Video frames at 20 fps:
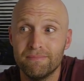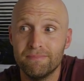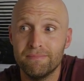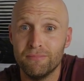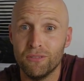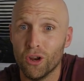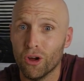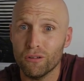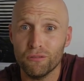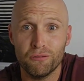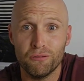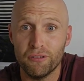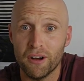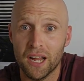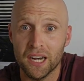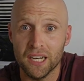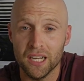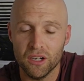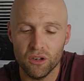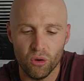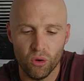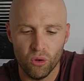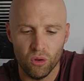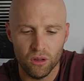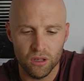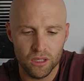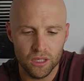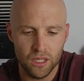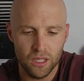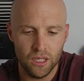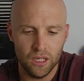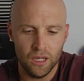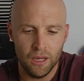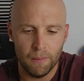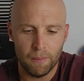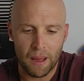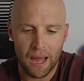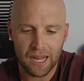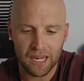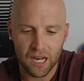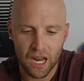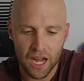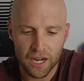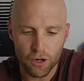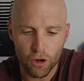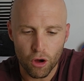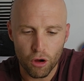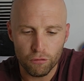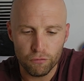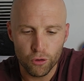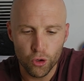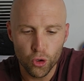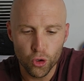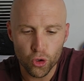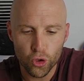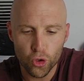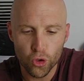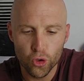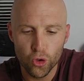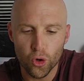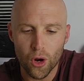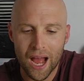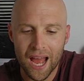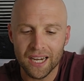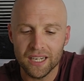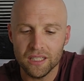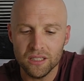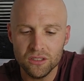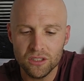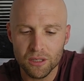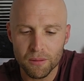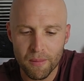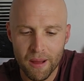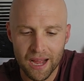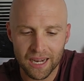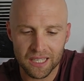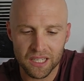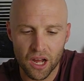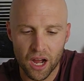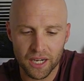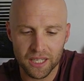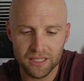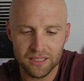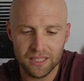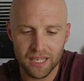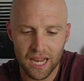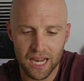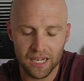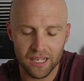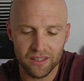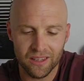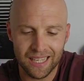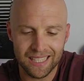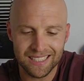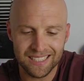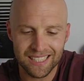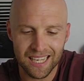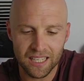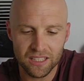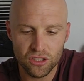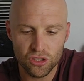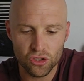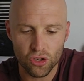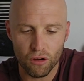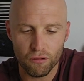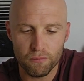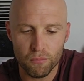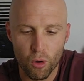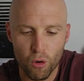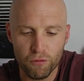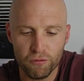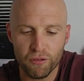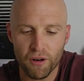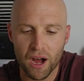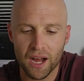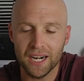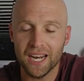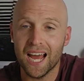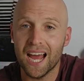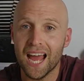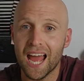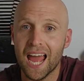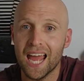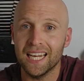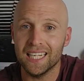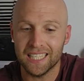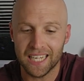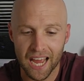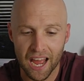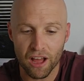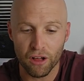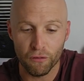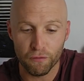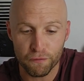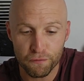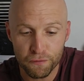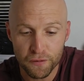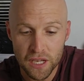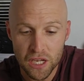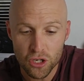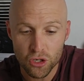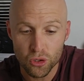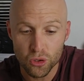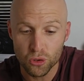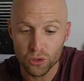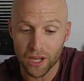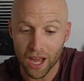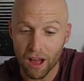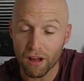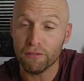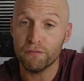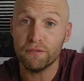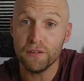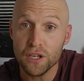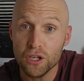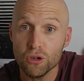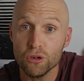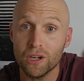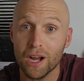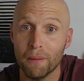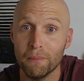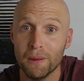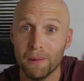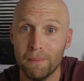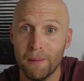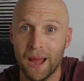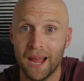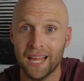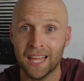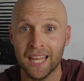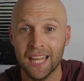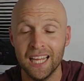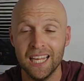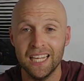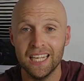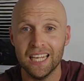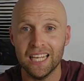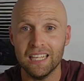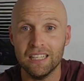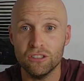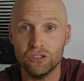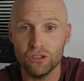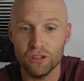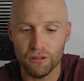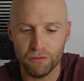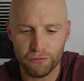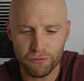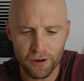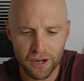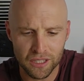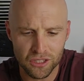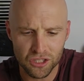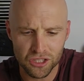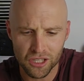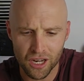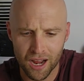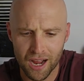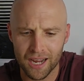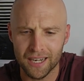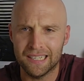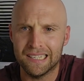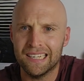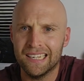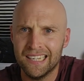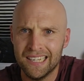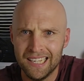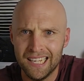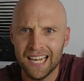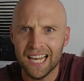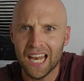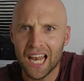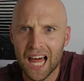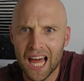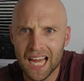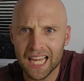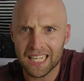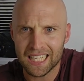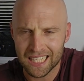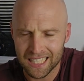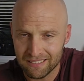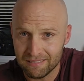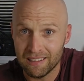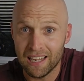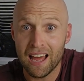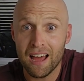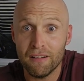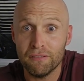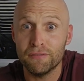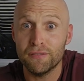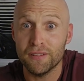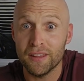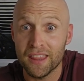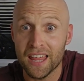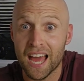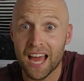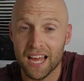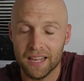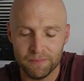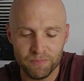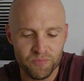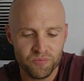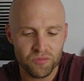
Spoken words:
Not fun at all. Backline of Luku and Intermac 9 and 10, and then centres of Mofana and Gael Fickou. Gael Fickou coming back into the French side. Love that.